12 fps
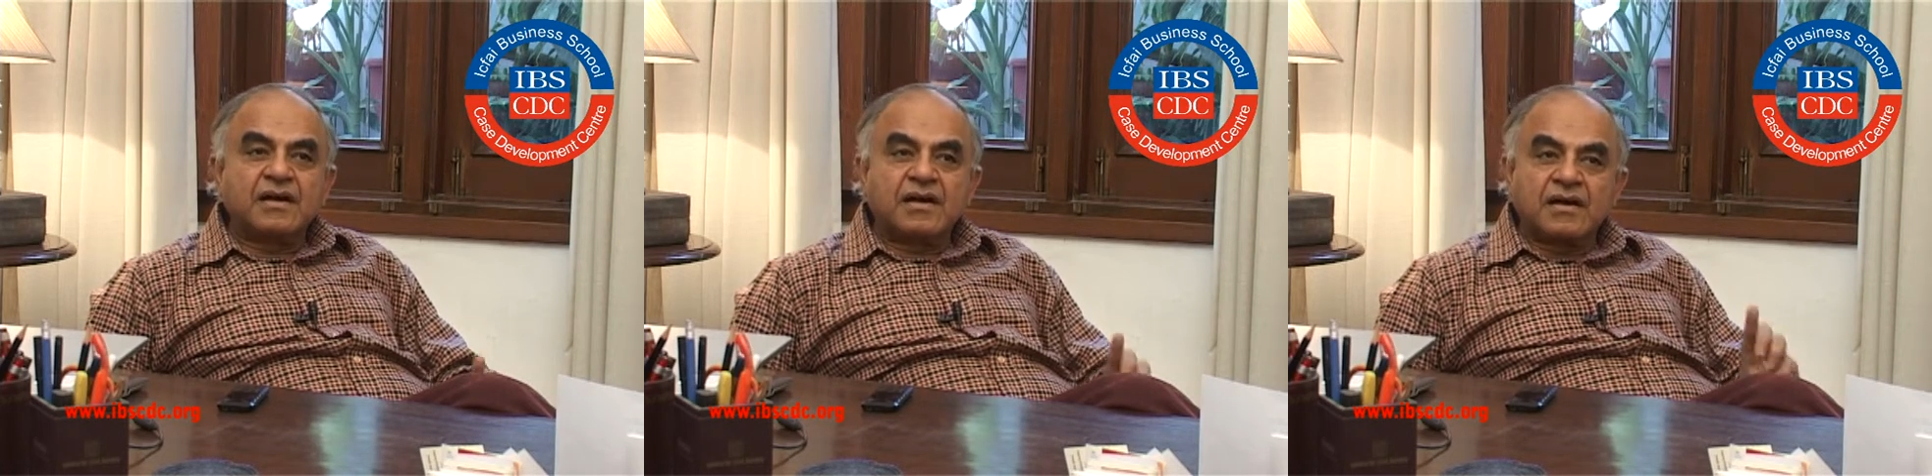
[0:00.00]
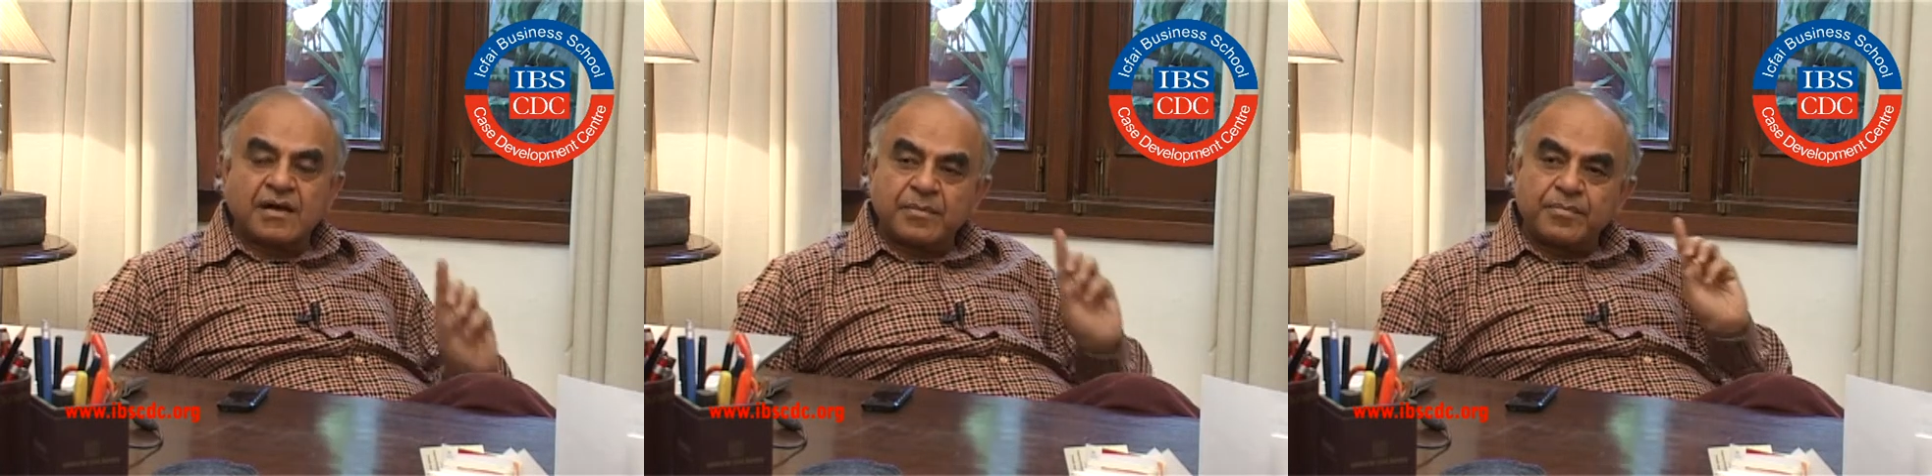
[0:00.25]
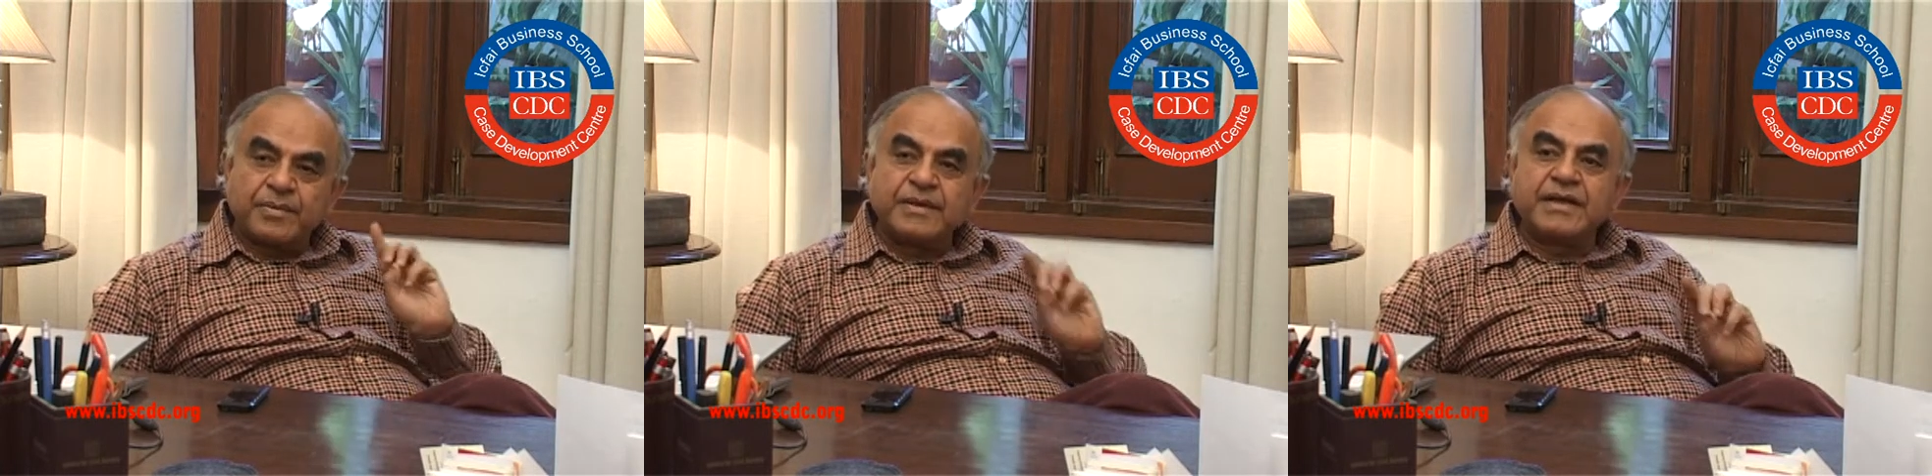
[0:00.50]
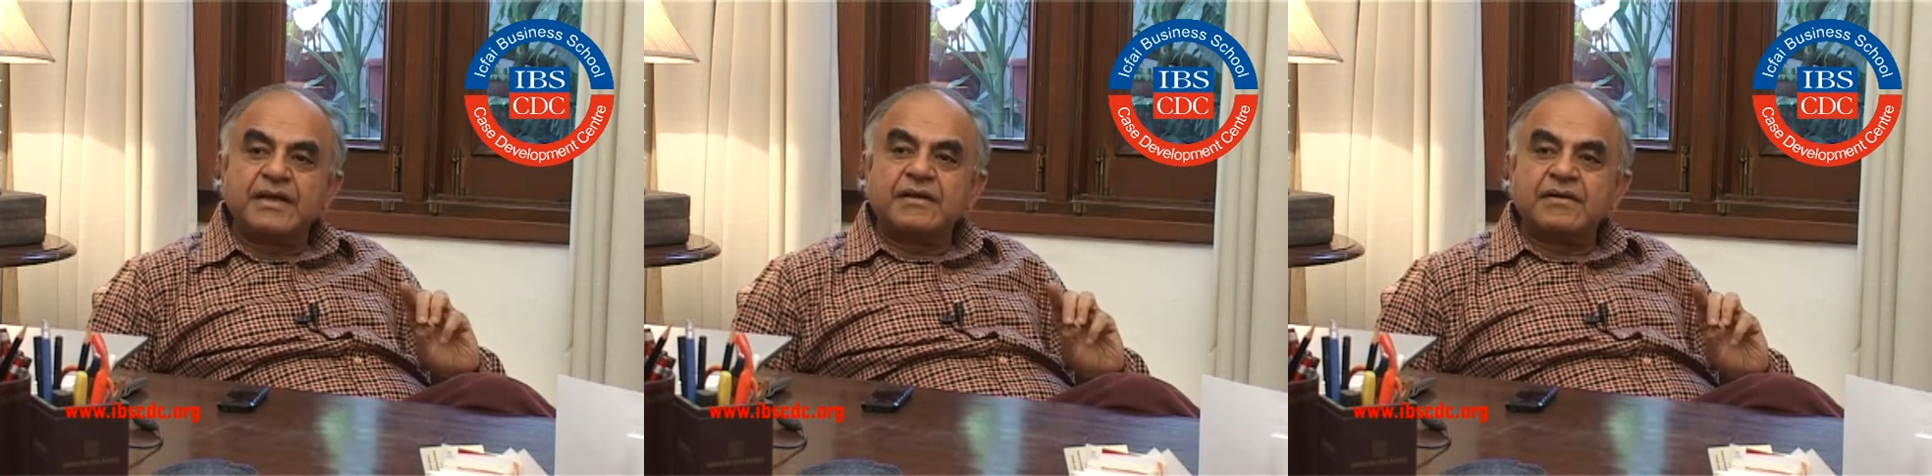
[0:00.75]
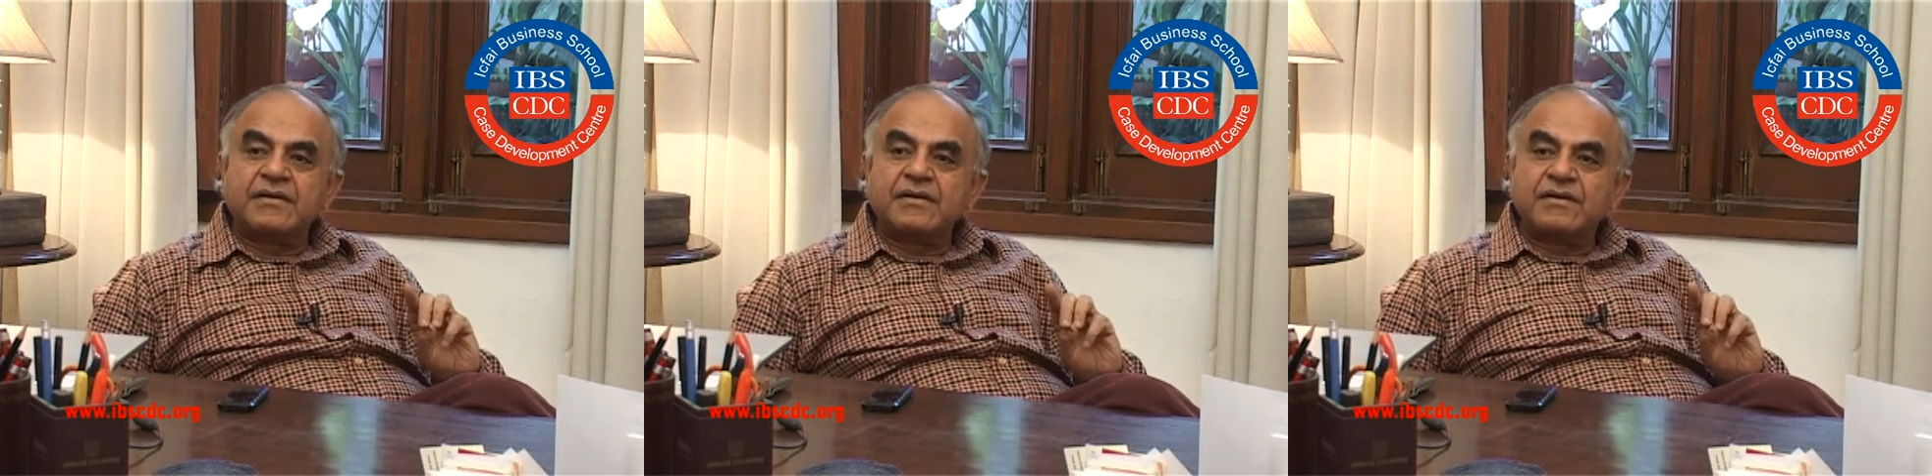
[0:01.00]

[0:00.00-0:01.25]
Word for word: a company